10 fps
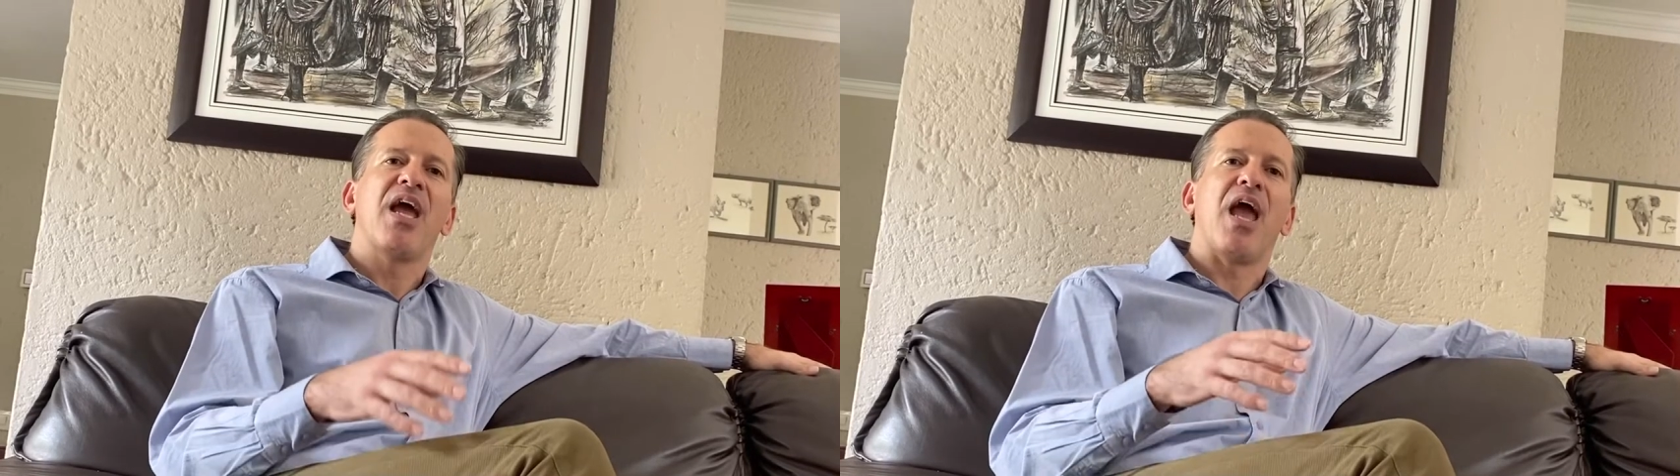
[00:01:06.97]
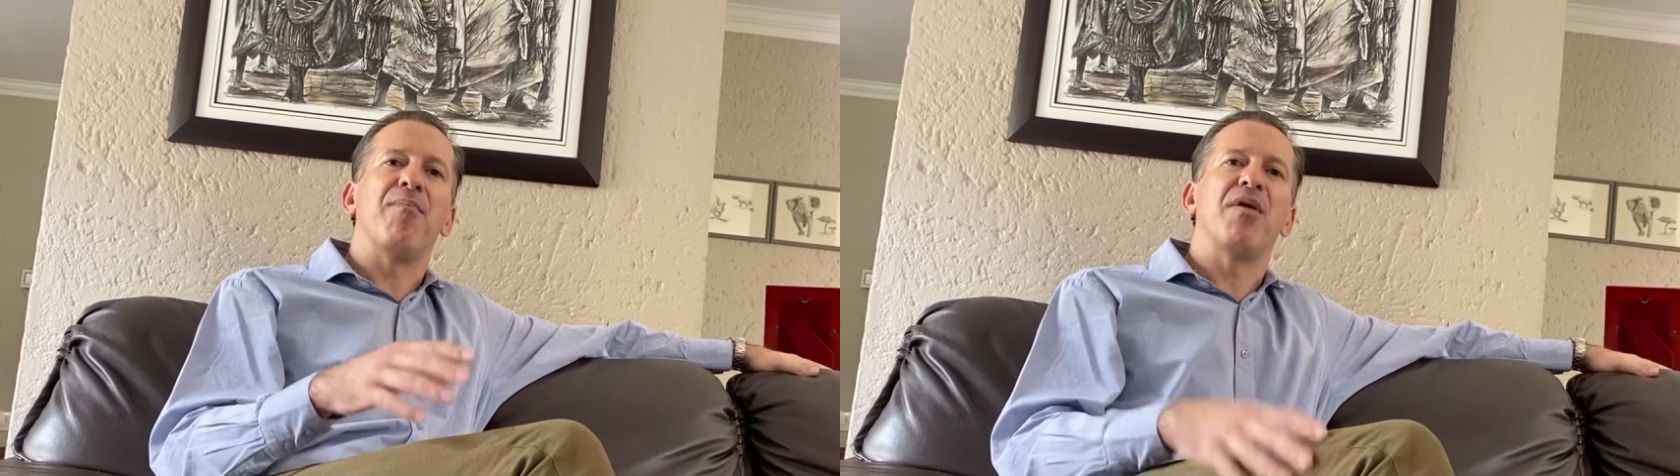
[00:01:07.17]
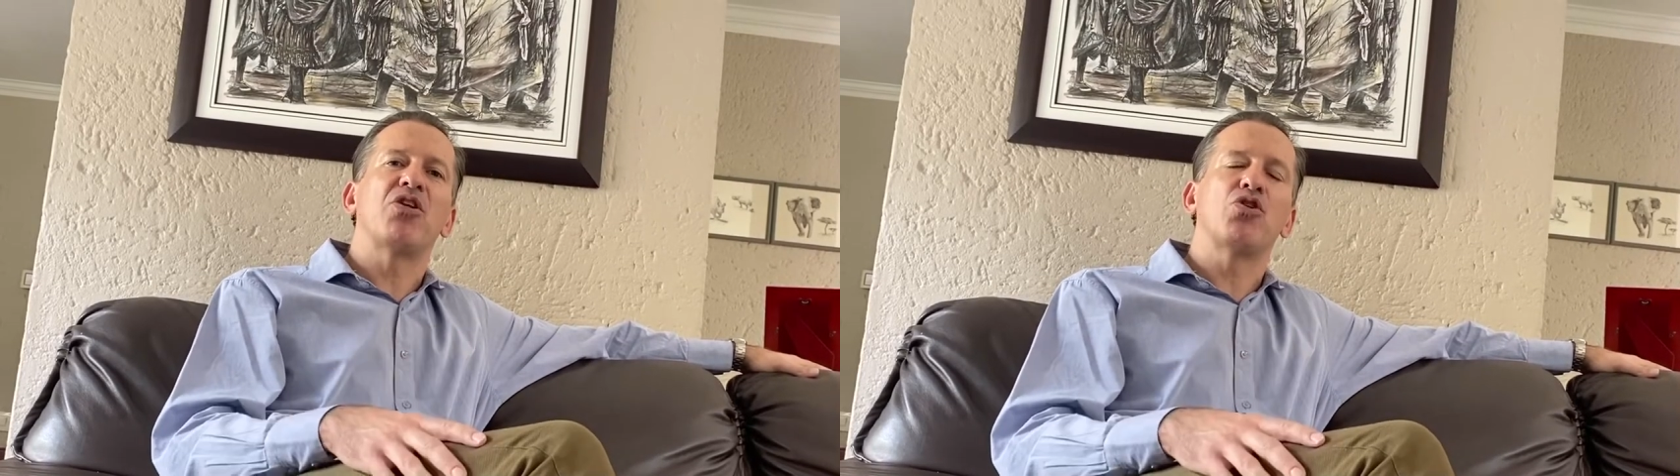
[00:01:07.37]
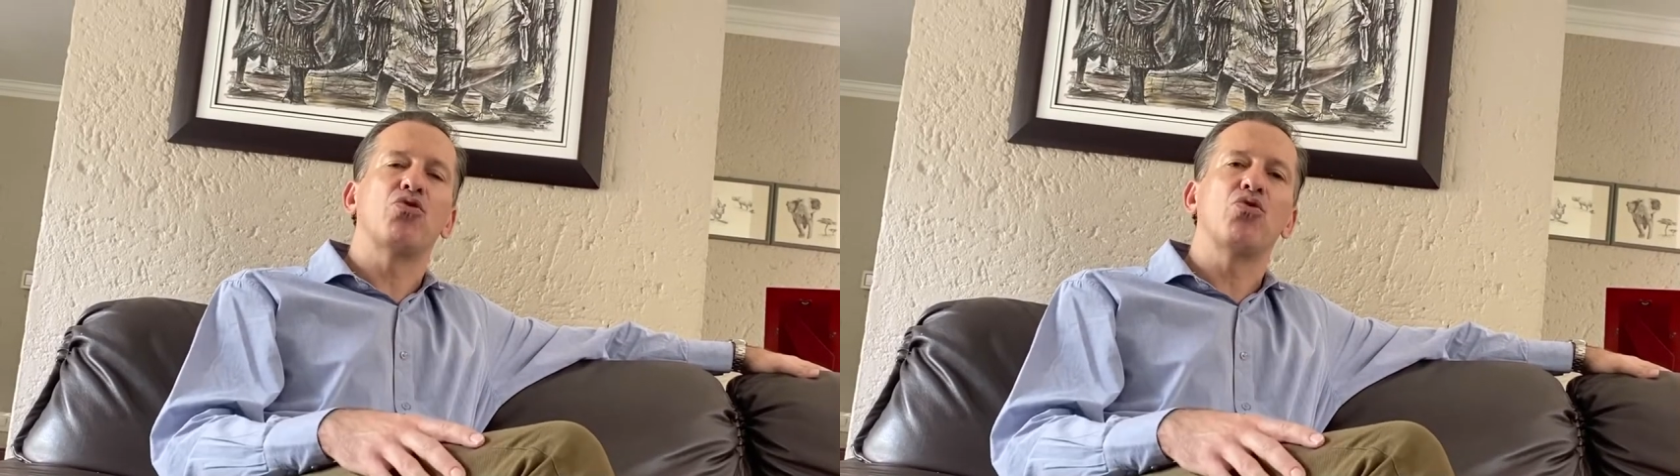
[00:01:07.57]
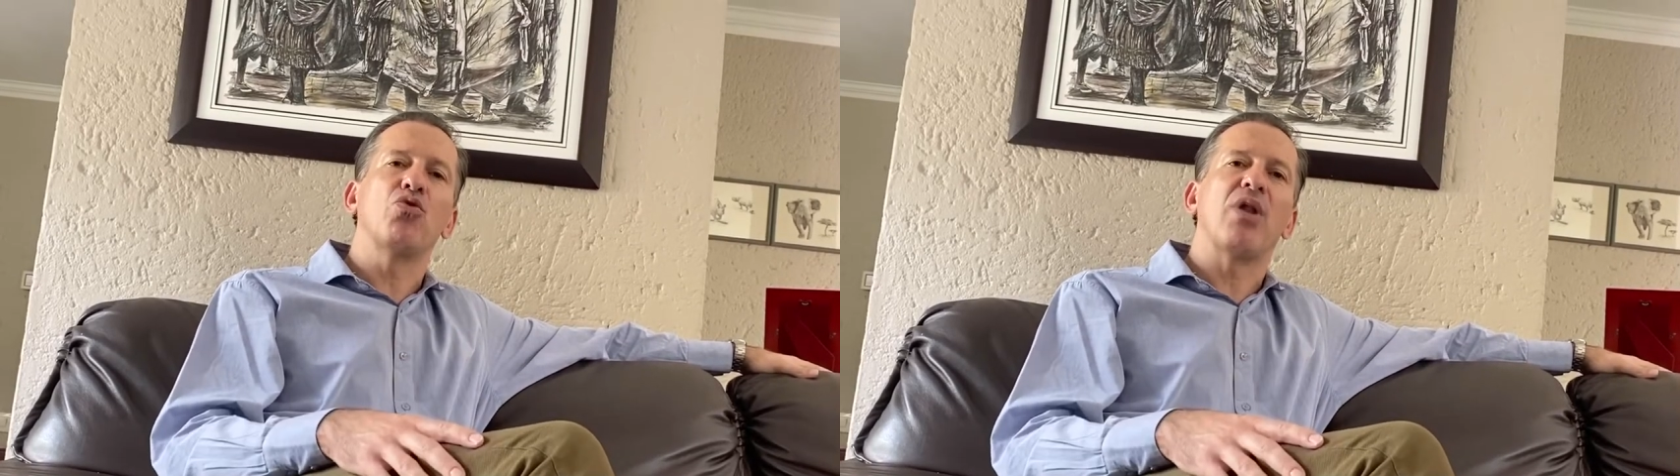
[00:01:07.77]
and makes you
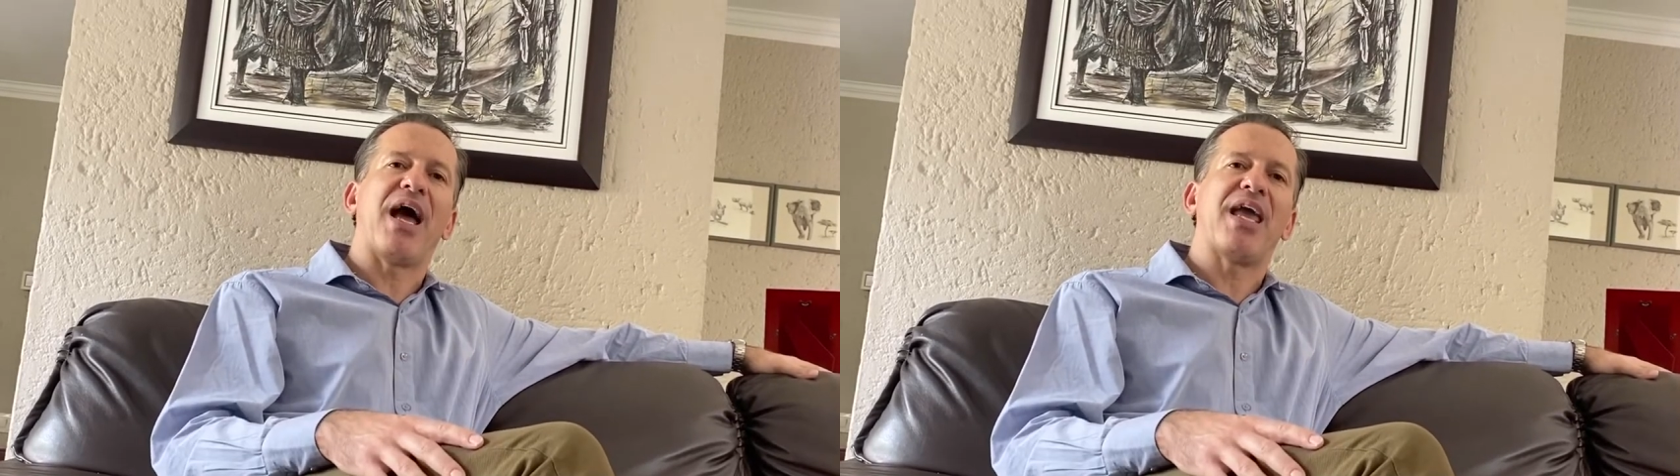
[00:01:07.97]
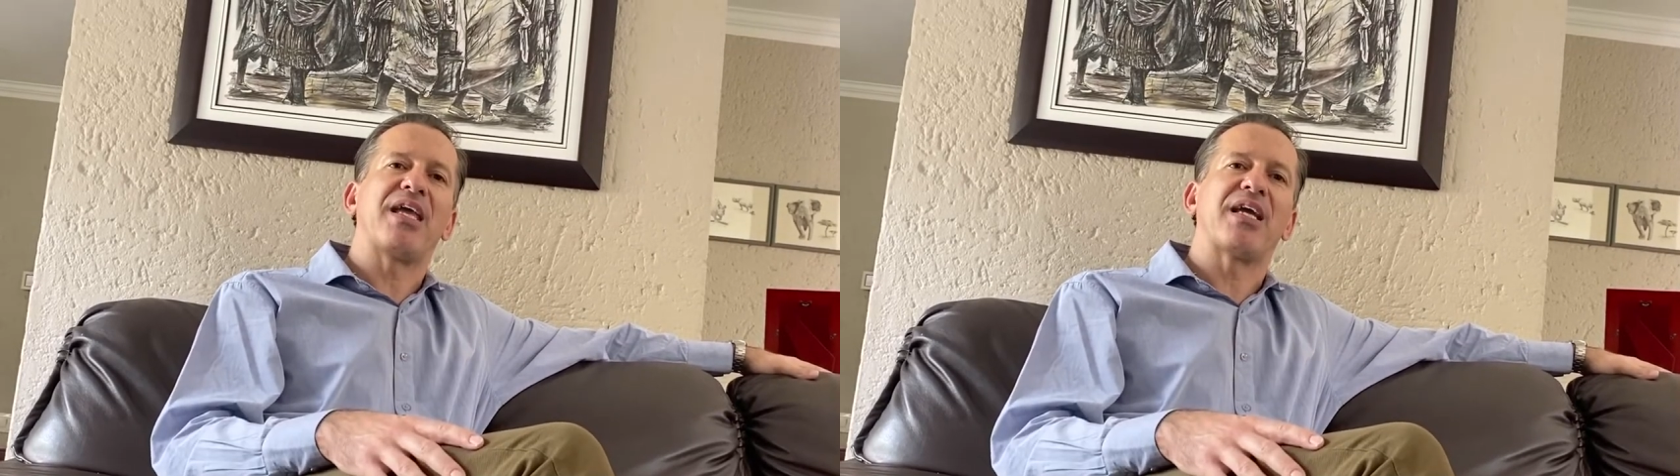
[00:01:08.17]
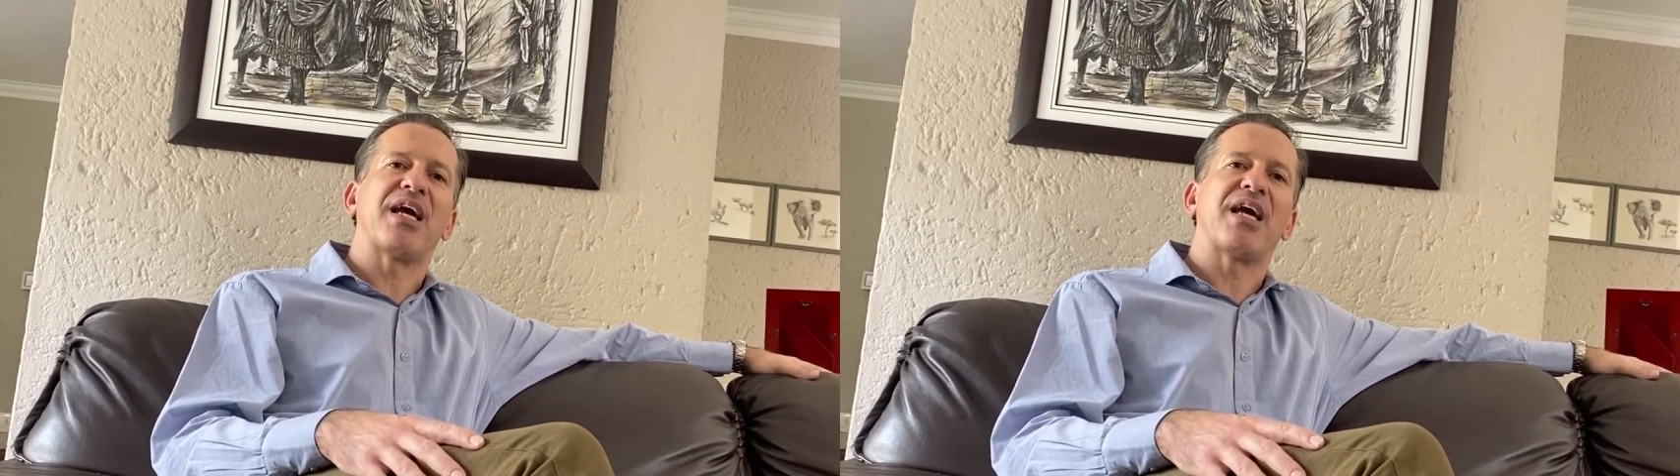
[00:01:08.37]
do like uh,